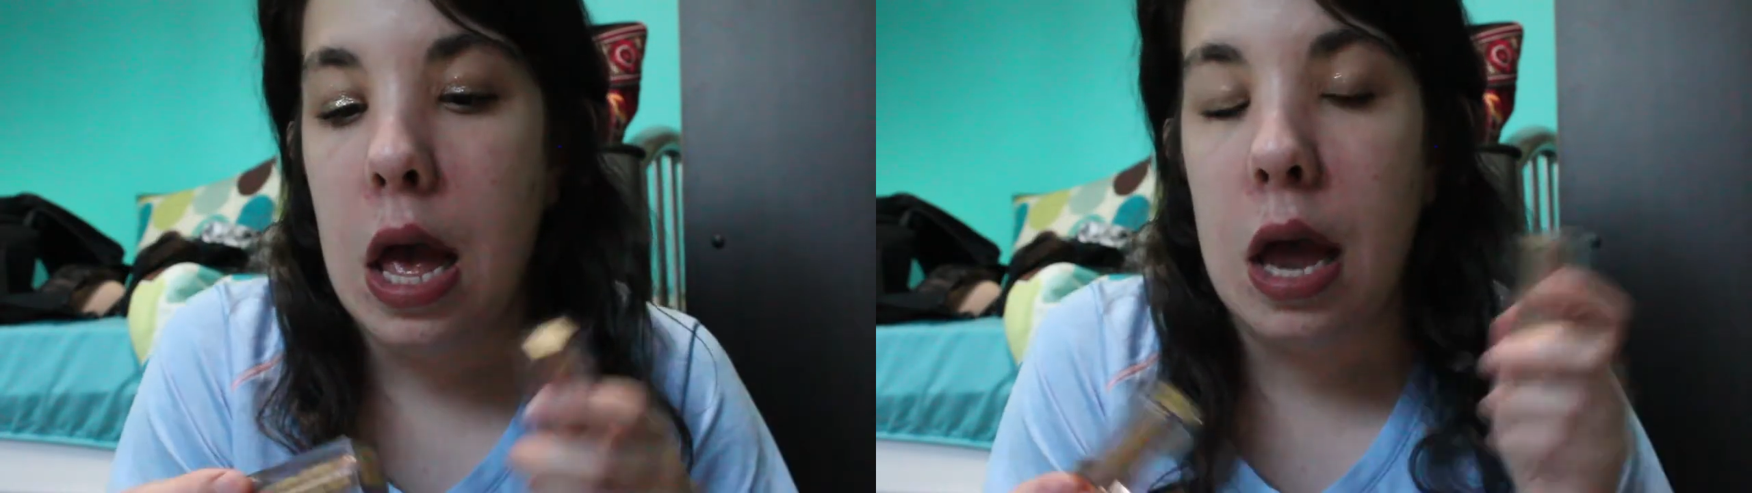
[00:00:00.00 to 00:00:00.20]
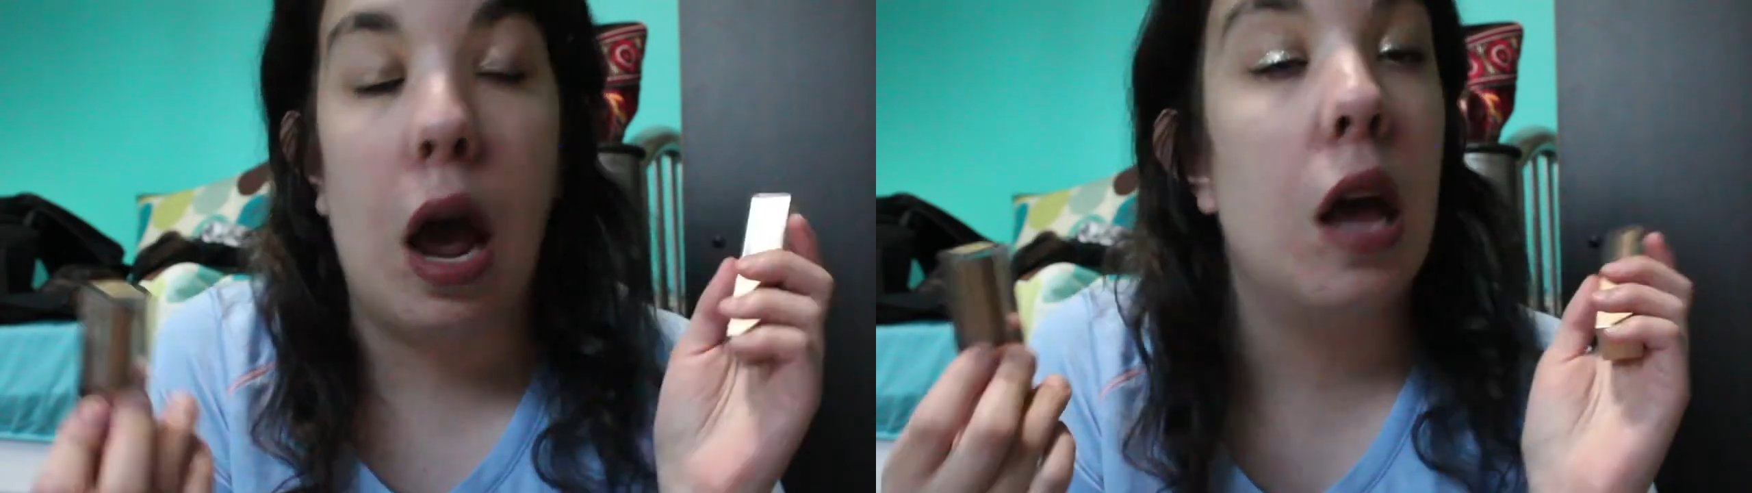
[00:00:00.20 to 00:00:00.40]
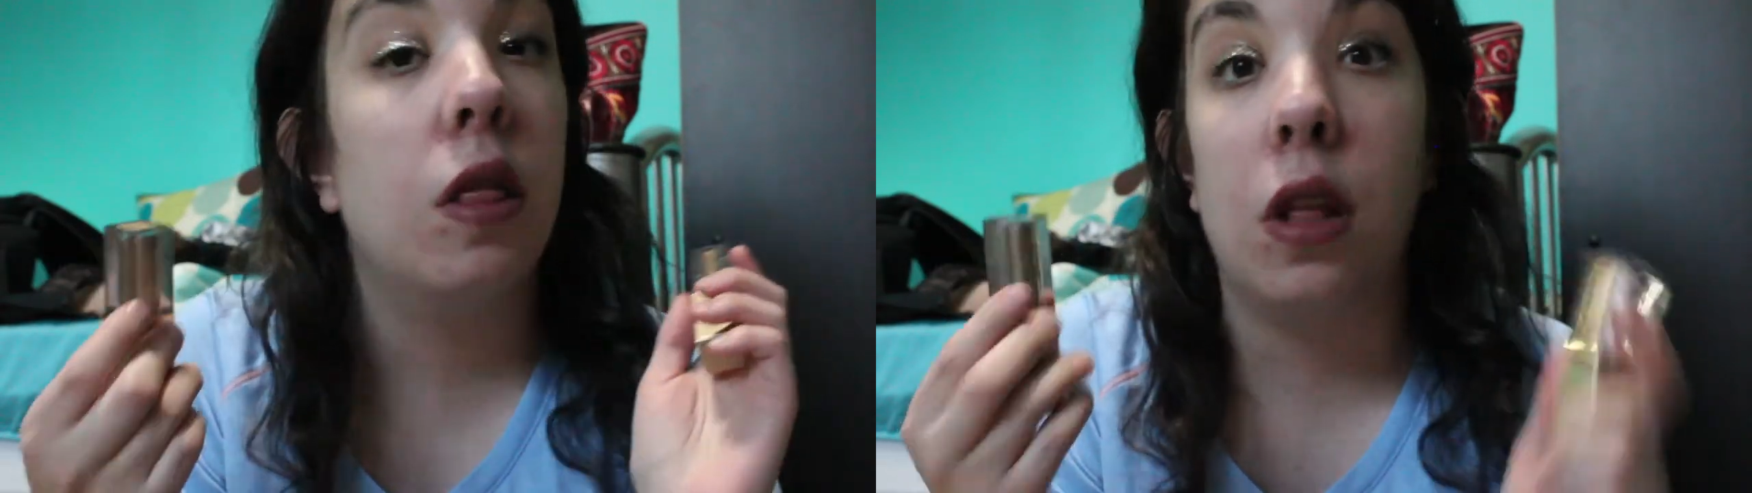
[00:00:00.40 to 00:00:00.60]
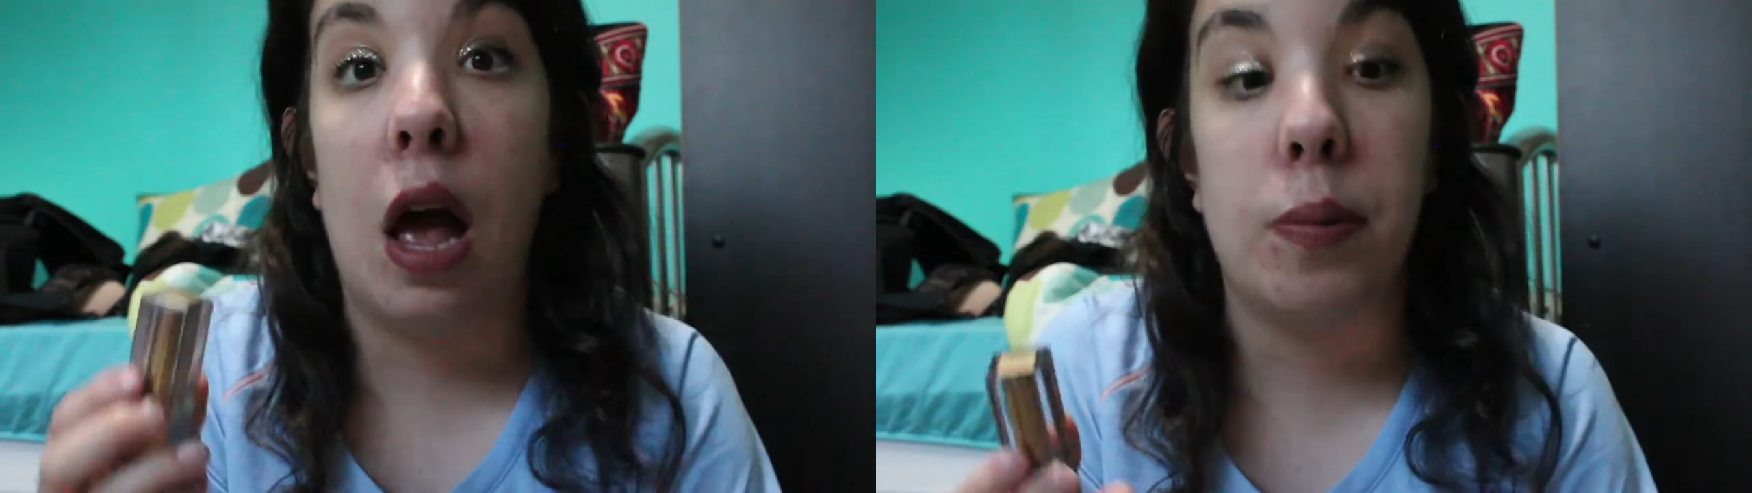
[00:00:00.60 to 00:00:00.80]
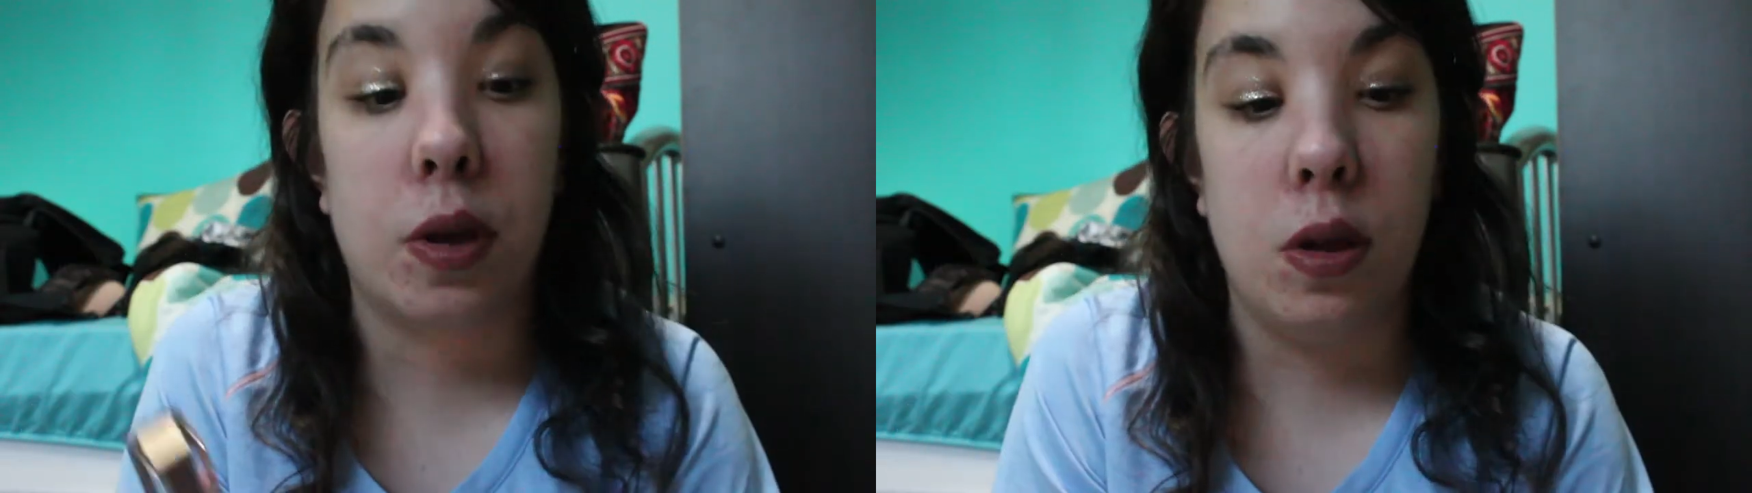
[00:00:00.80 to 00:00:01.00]
and I
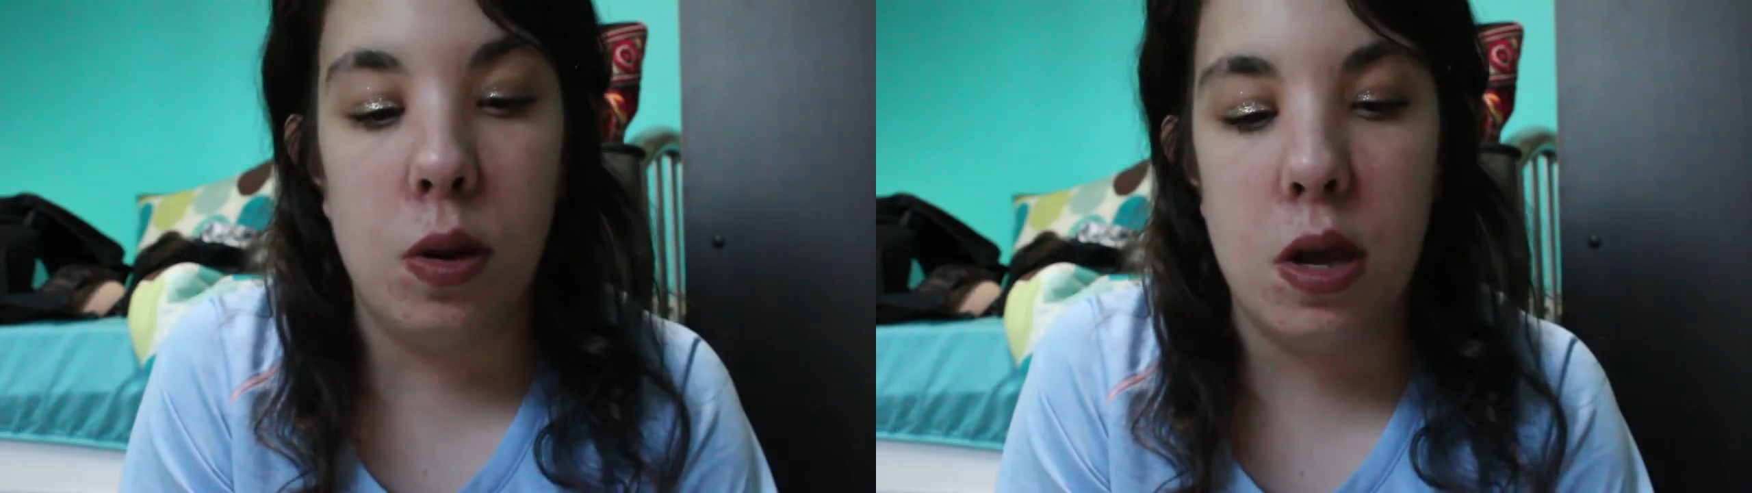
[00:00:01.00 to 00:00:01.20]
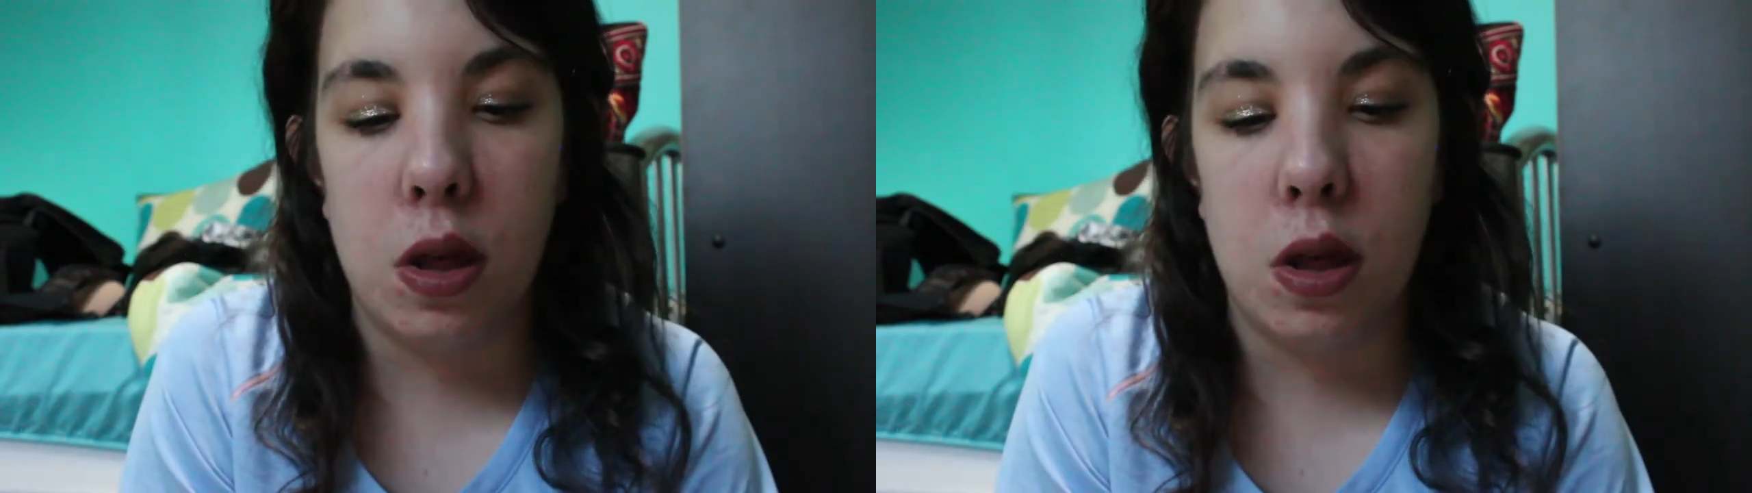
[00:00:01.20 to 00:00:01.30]
absolutely